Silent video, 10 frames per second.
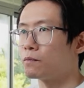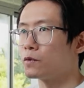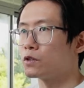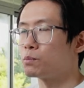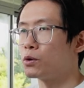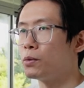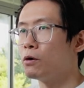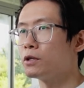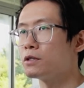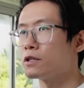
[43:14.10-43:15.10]

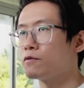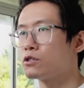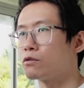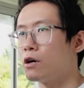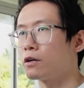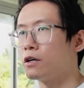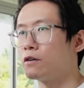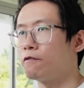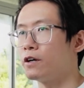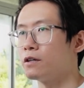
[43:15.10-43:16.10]
Proponents of strong
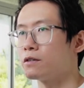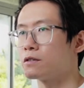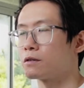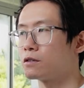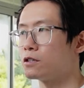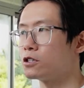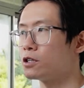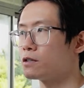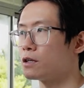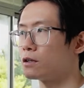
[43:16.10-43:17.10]
interface
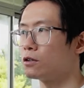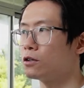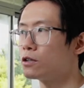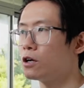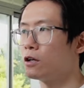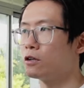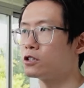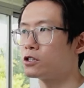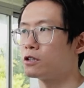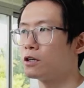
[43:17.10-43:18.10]
suggest that learned
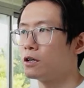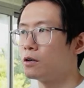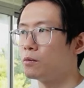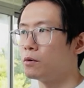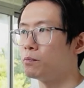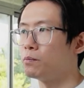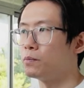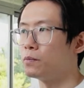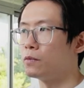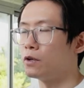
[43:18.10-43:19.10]
knowledge
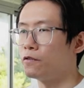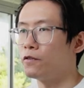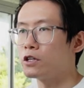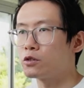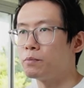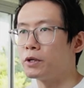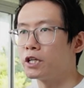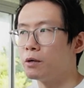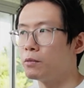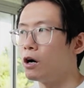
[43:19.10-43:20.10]
eventually
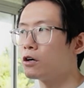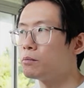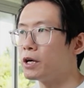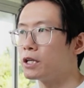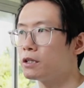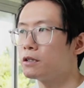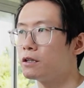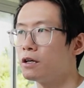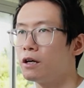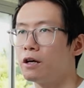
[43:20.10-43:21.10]
become automated
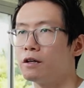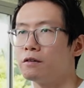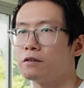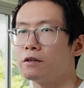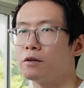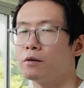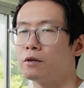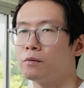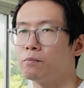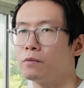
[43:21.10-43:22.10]
and
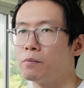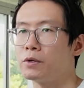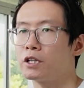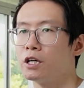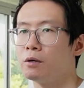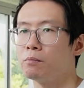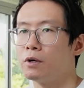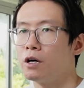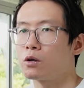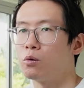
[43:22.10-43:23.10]
become
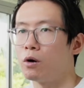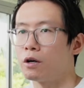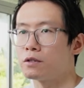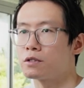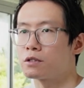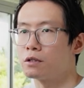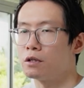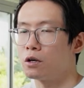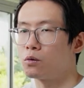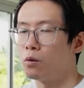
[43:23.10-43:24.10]
acquired
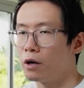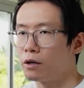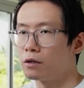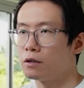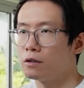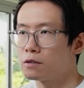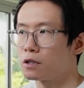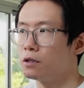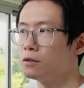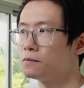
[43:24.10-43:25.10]

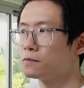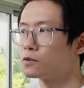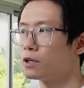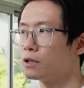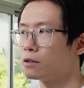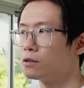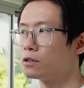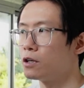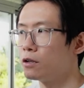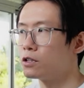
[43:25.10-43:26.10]
skill. Right? Learned
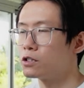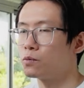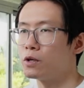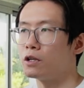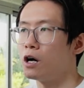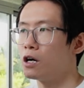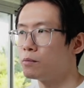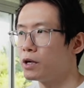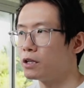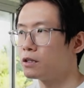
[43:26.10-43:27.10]
knowledge, when
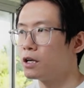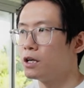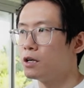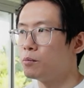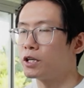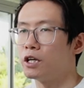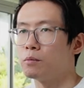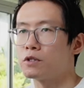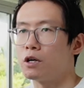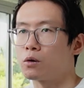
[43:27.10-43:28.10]
automated, becomes
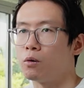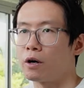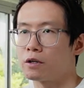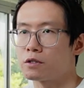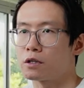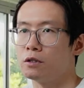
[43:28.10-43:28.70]
acquired skill.